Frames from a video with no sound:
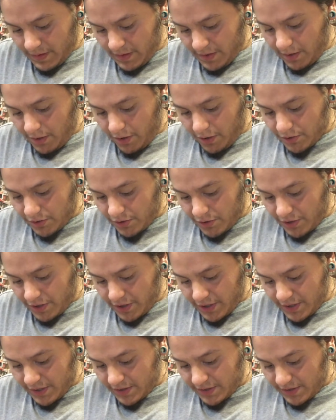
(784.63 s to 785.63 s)
Also, you're
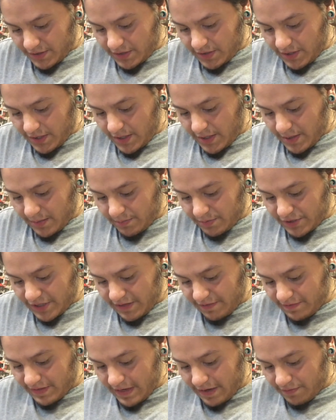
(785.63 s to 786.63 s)
going to
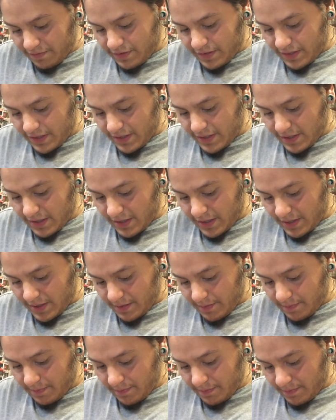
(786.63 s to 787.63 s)
shave down the
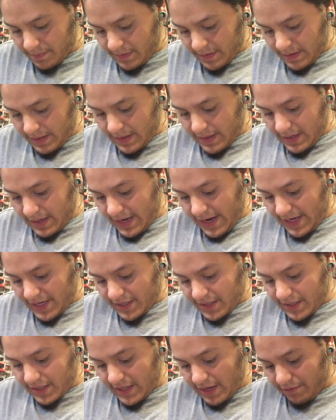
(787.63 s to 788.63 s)

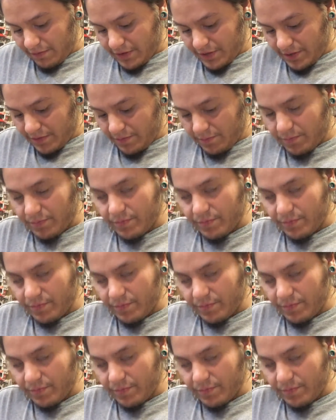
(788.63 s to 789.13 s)
anything that really